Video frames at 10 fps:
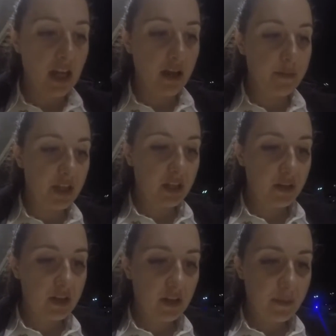A
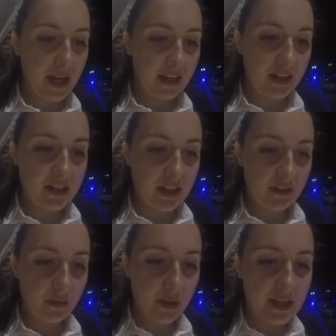mercurochrome agony
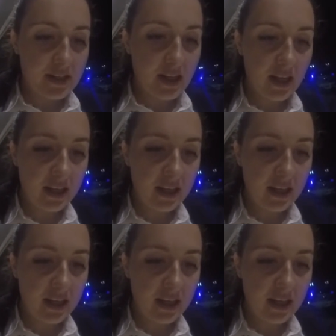down the west.